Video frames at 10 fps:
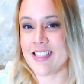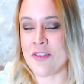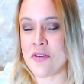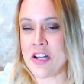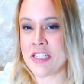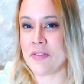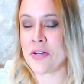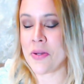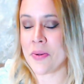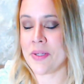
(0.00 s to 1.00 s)
If you guys haven't
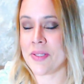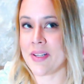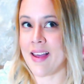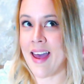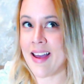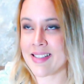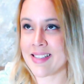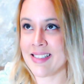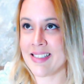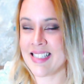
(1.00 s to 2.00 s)
noticed,
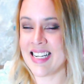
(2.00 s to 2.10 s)
accent.